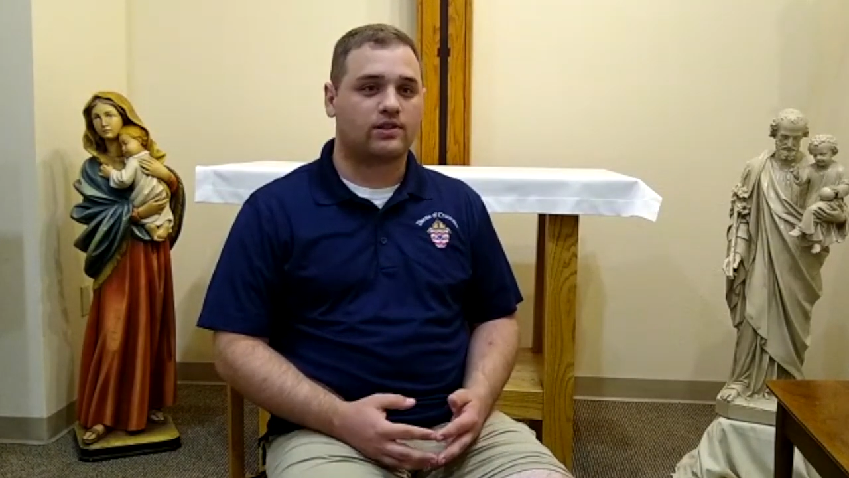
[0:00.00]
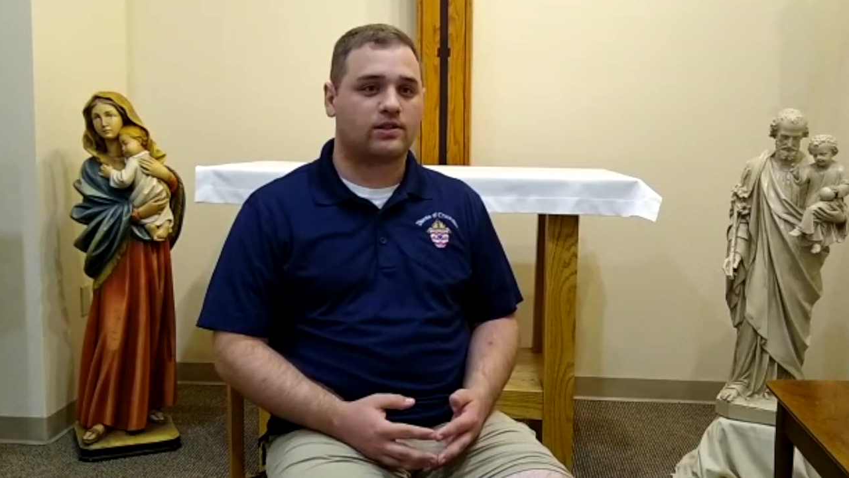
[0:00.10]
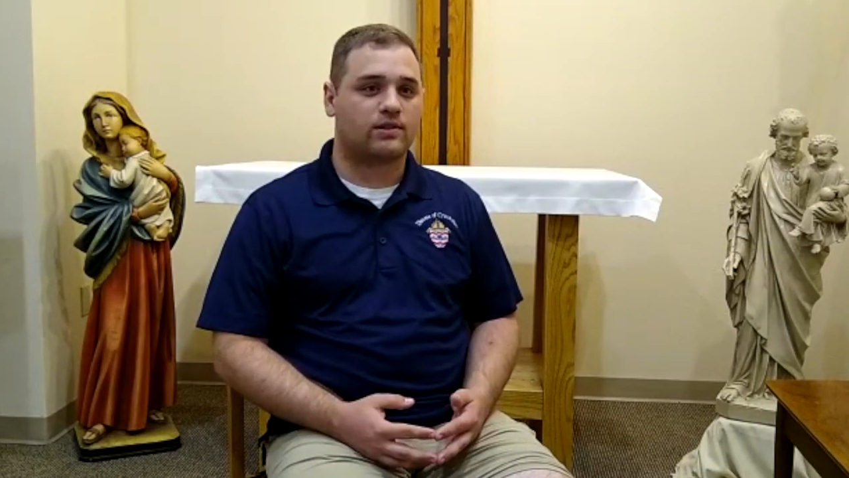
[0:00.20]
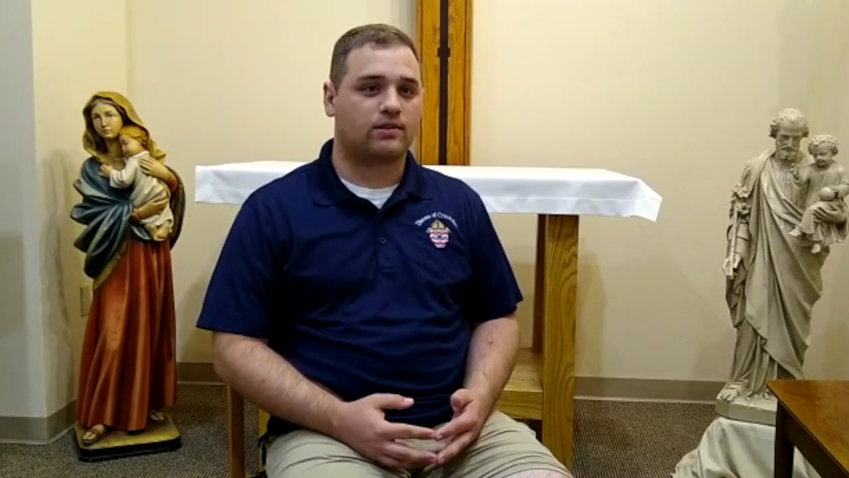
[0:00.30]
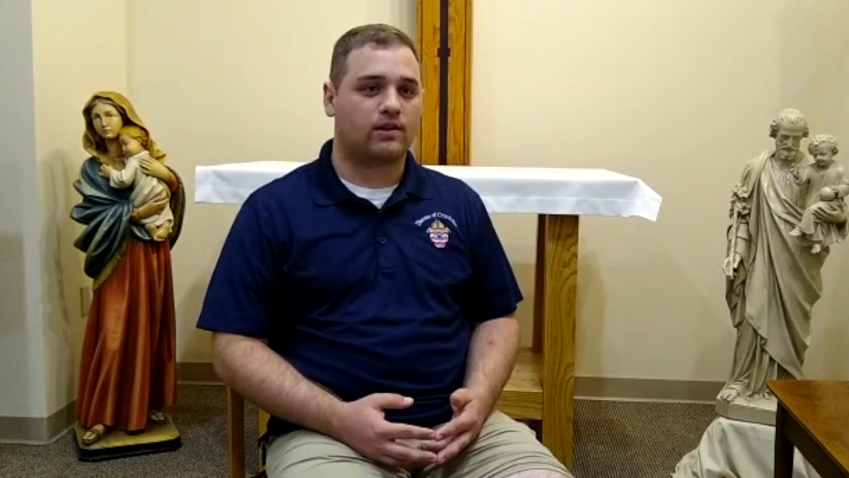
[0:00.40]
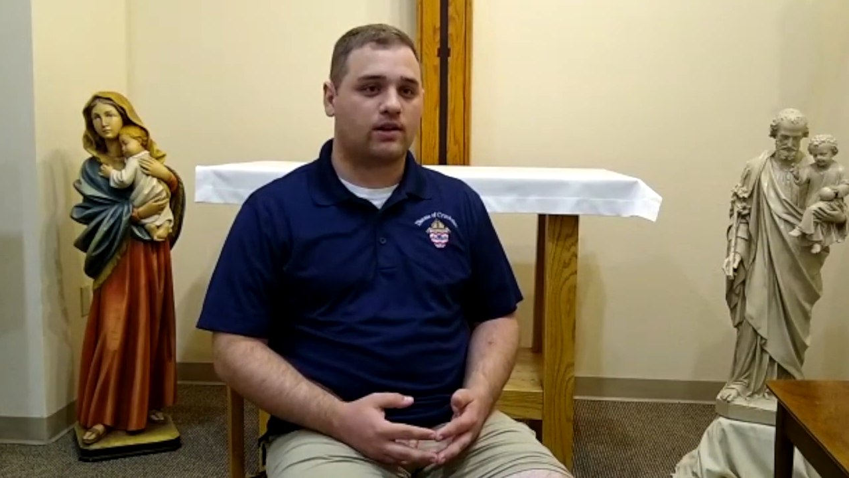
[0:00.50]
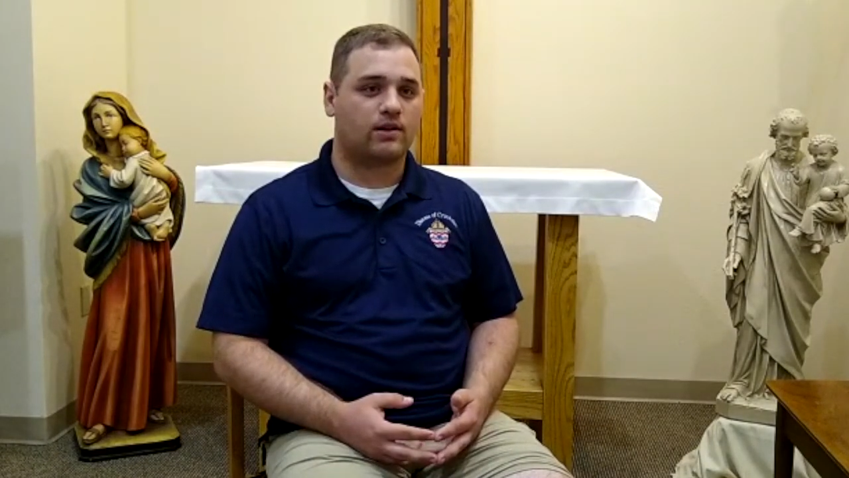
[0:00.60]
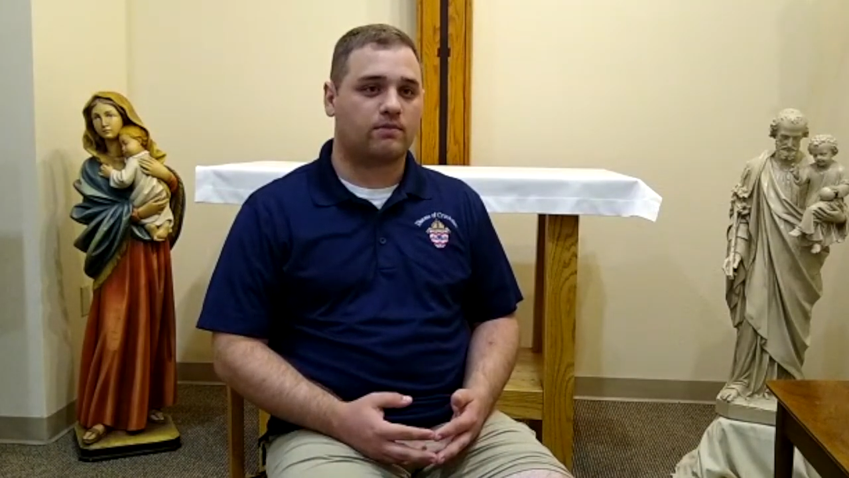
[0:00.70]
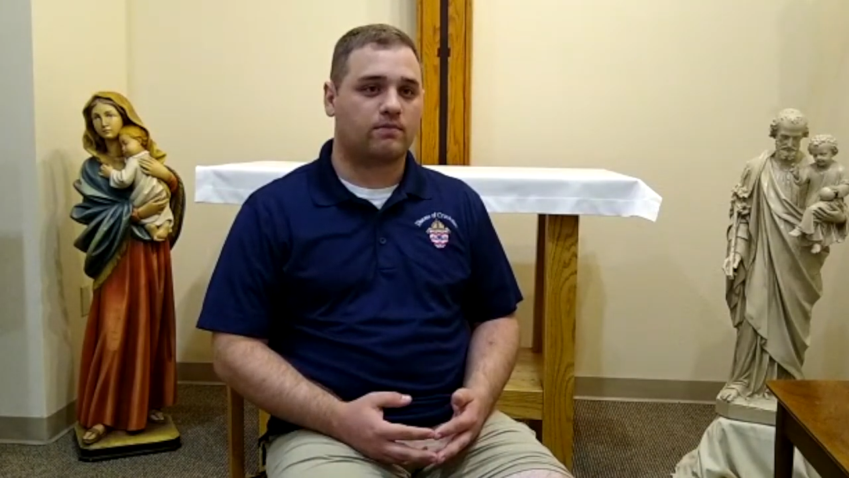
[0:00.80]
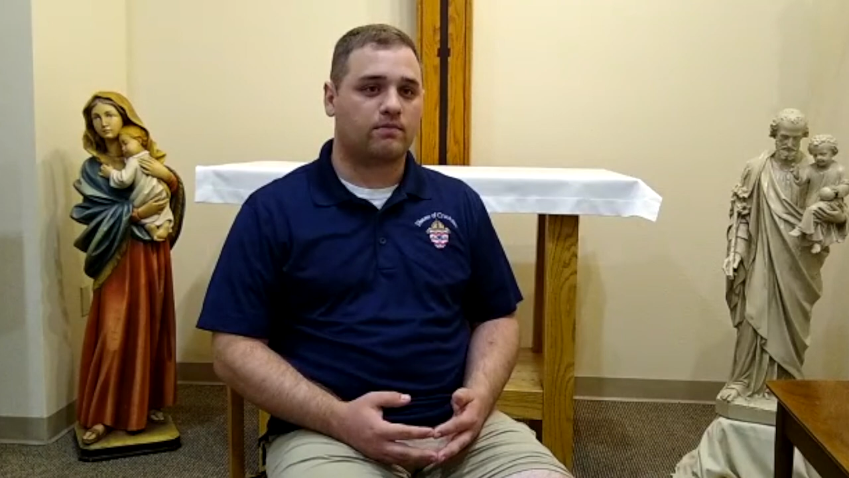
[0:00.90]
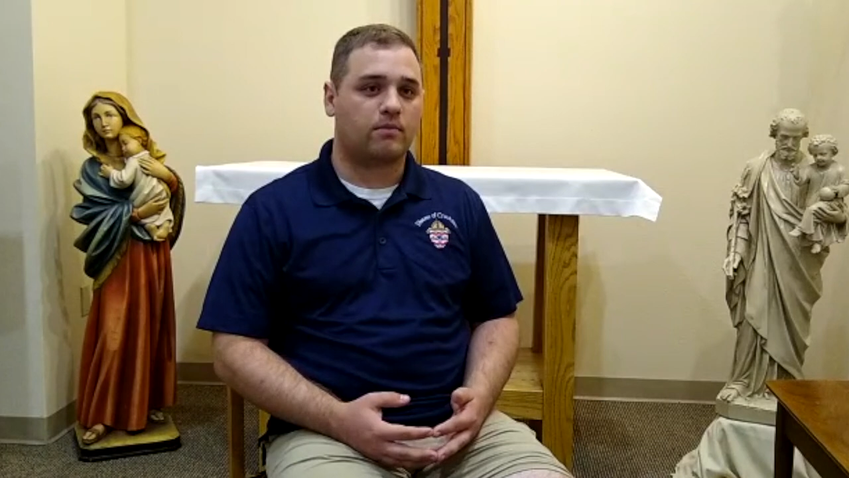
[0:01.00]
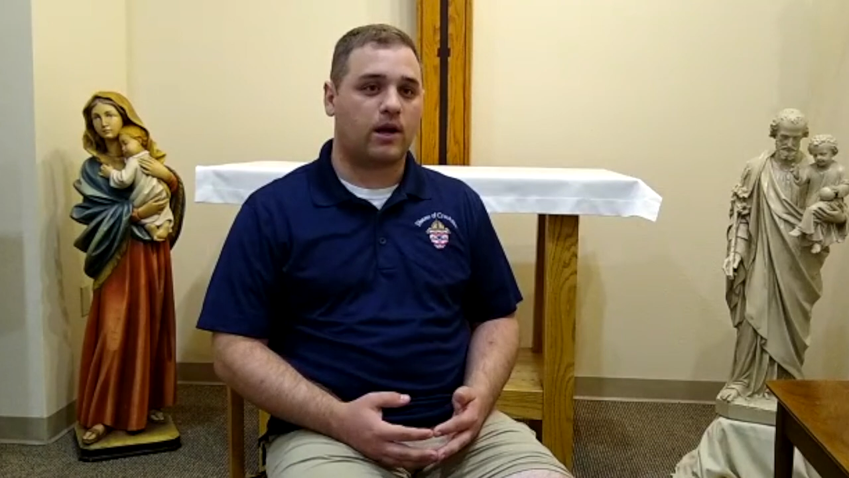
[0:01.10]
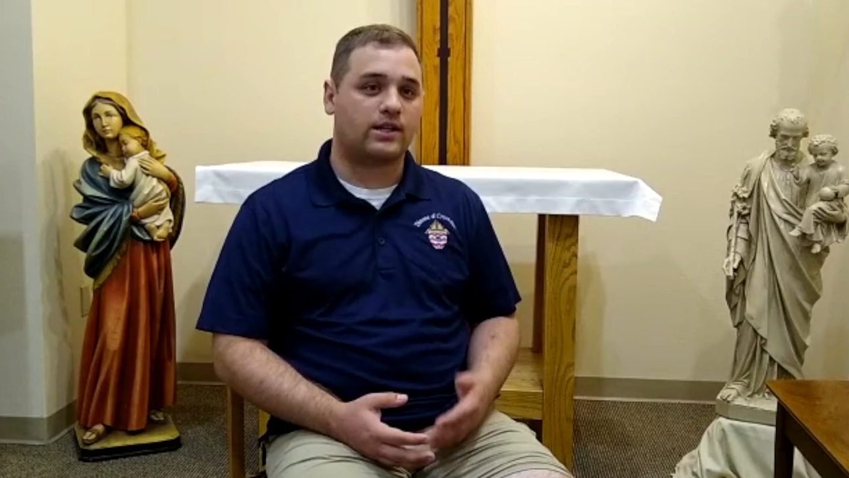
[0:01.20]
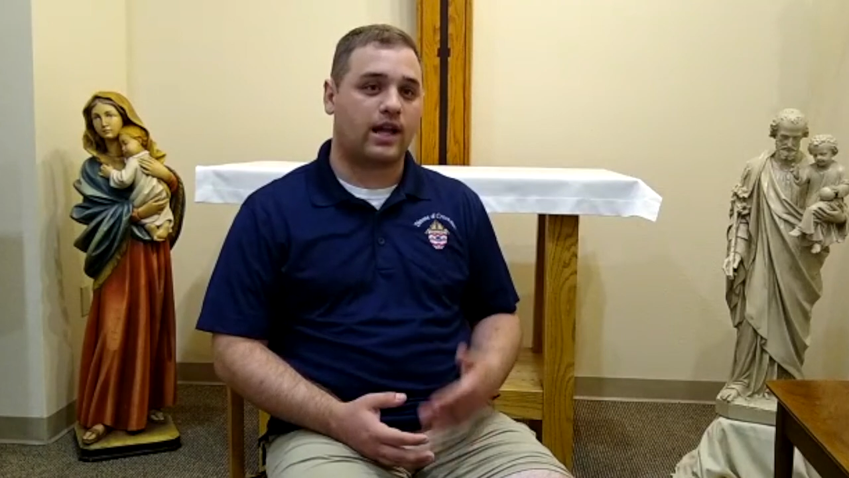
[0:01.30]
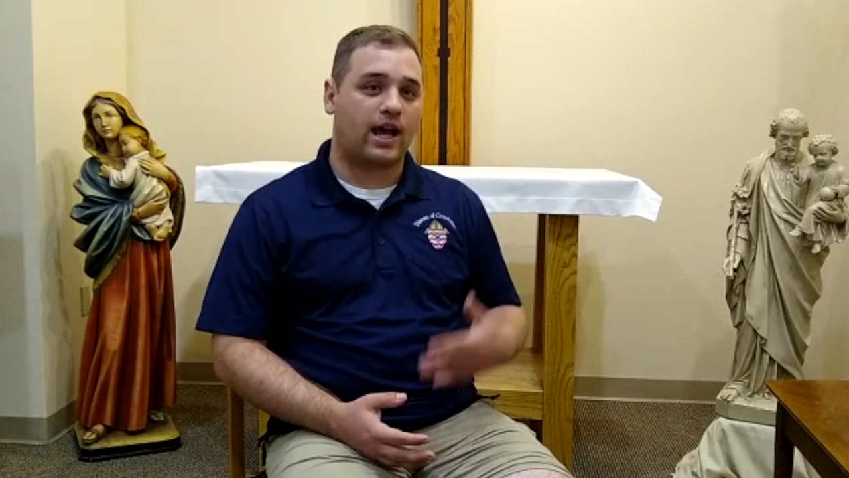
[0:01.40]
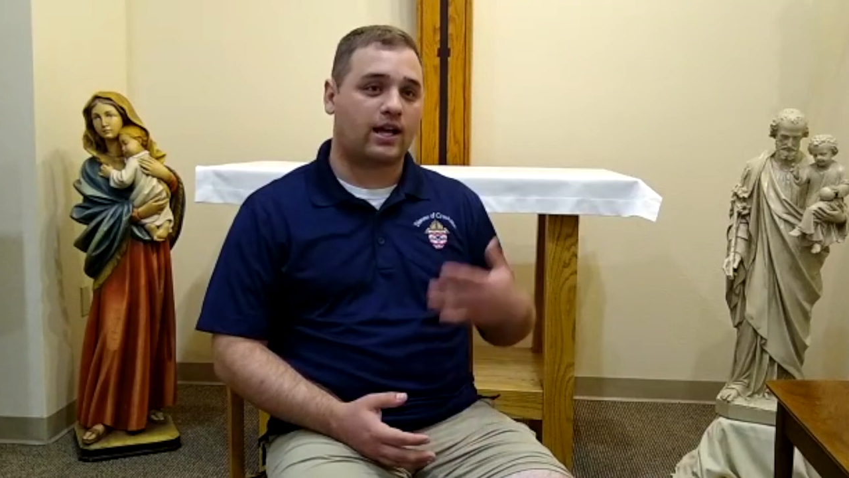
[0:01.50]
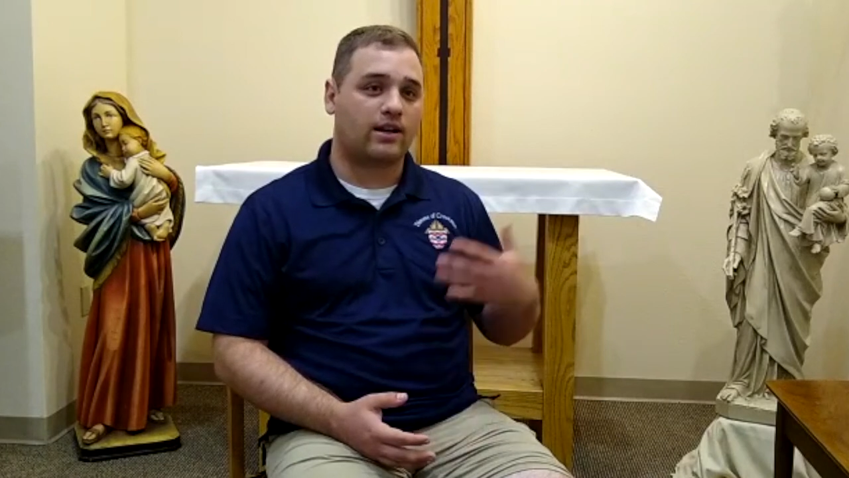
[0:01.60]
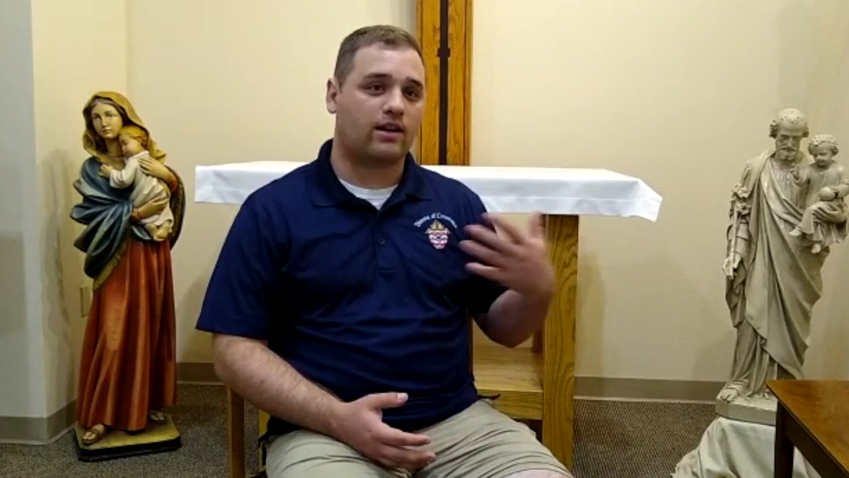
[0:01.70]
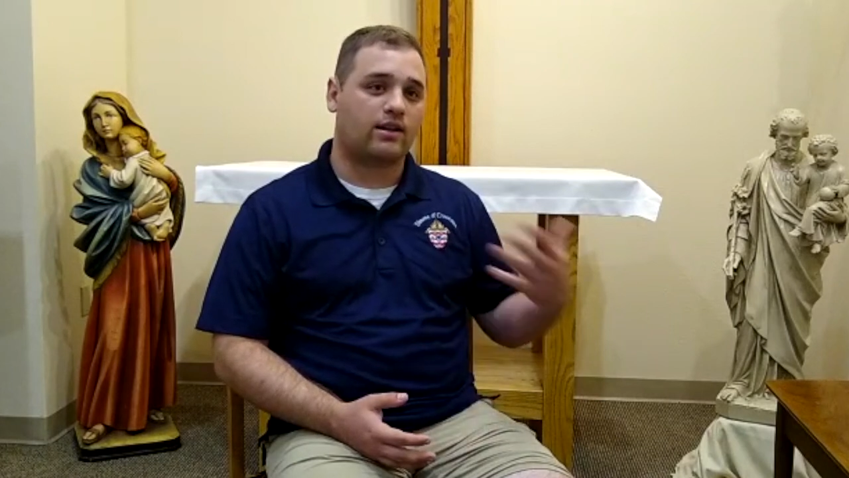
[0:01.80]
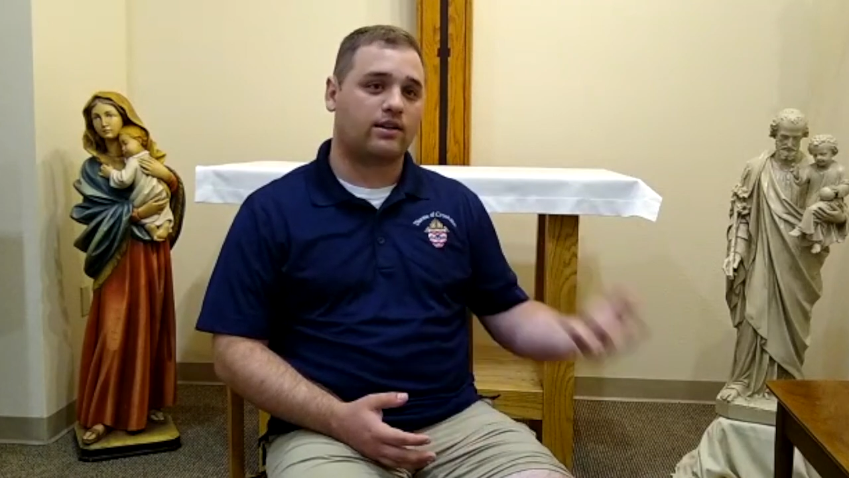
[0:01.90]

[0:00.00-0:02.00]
It's my dad